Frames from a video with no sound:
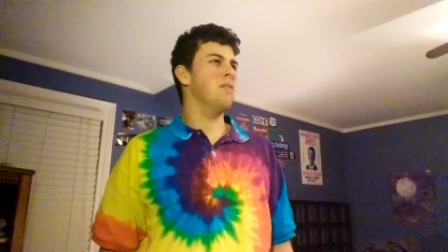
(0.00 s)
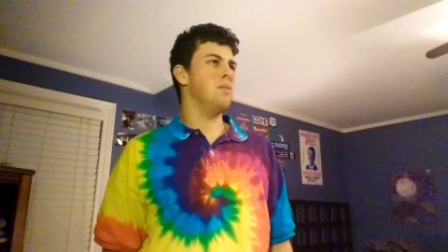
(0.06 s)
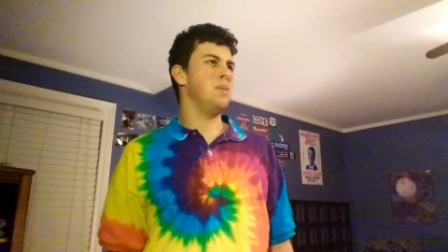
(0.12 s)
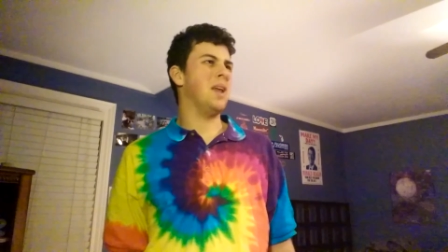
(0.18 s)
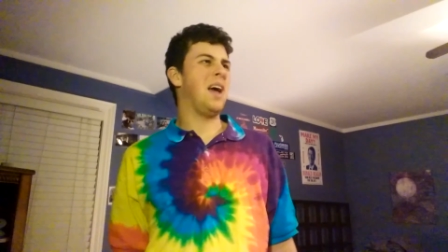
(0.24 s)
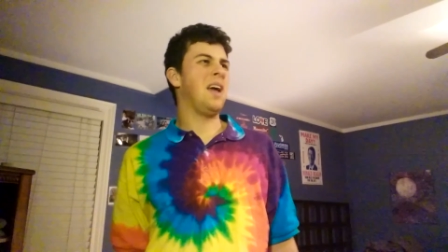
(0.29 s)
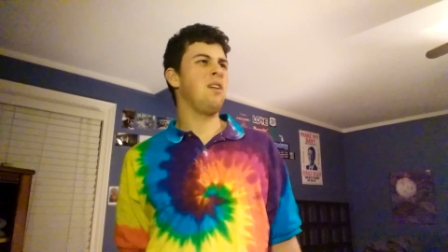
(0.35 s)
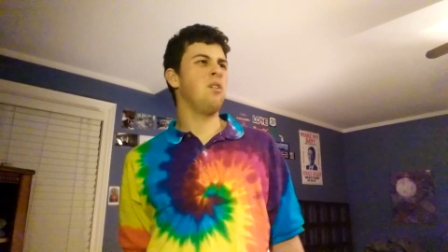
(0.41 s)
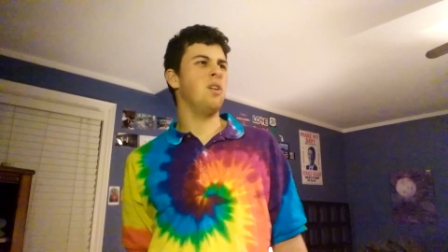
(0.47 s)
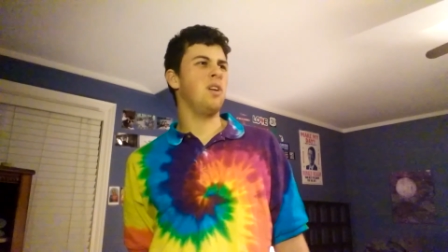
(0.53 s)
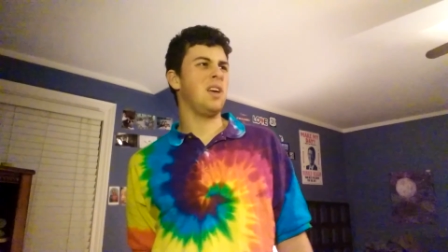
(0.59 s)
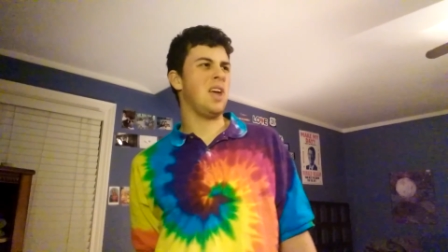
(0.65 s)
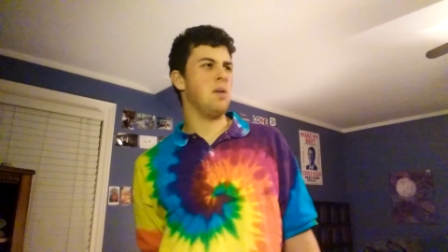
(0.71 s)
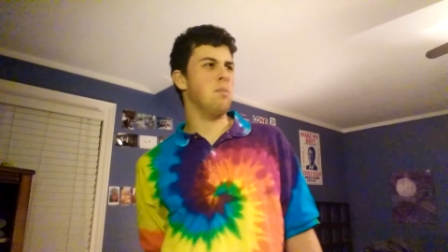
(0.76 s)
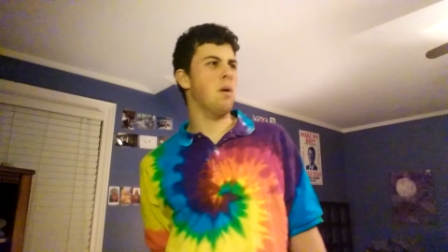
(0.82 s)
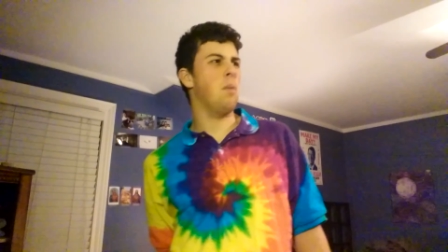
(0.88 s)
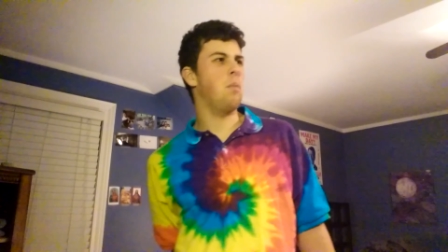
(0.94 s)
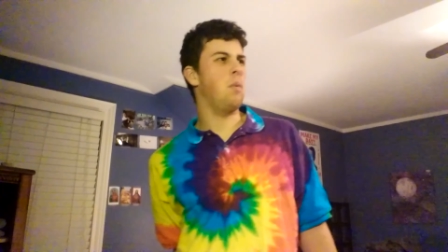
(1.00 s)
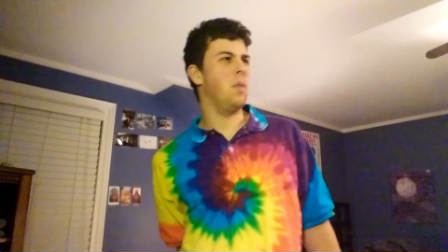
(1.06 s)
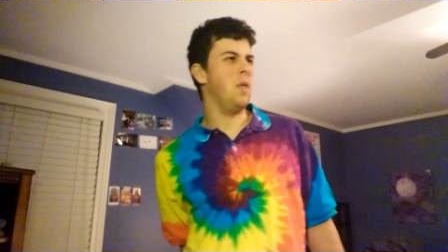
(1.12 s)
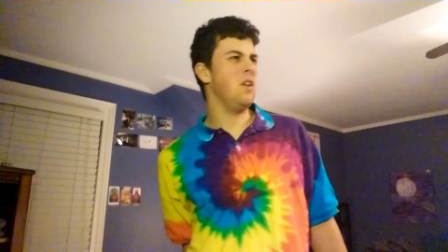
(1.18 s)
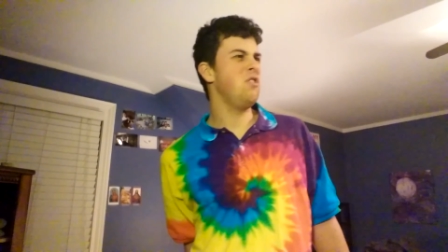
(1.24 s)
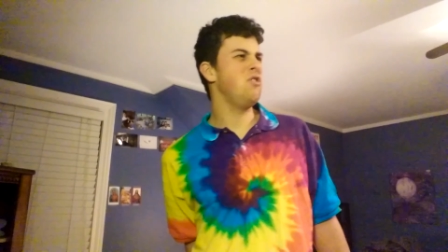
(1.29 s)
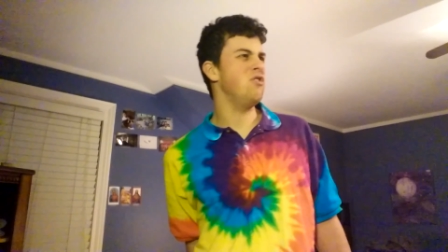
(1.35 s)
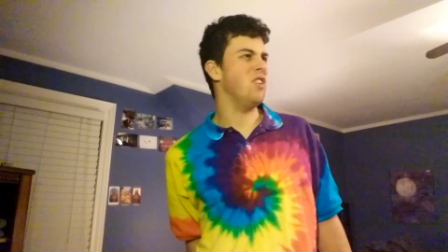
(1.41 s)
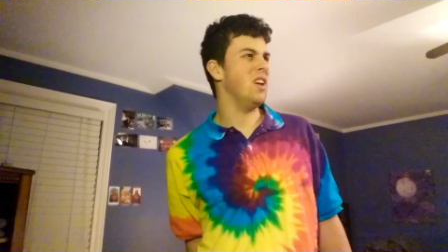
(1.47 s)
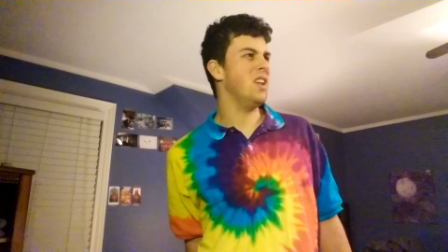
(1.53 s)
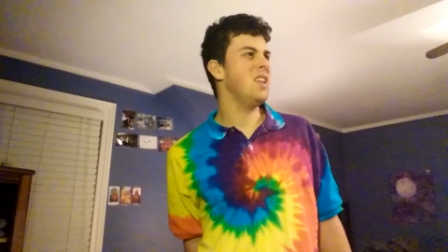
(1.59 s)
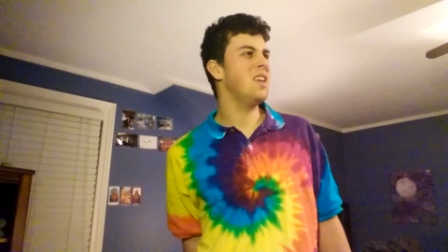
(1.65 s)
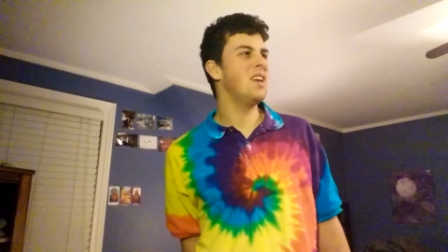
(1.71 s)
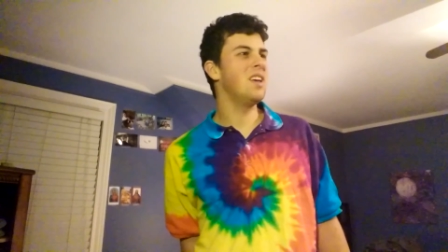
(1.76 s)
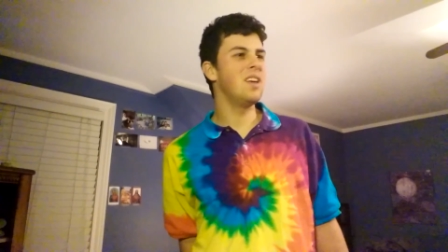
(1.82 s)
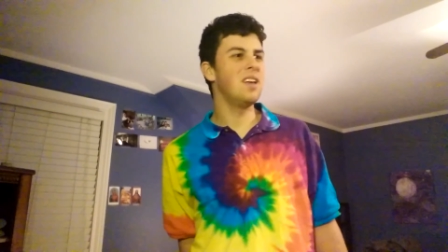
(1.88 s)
I mean, I could have came up with this shit.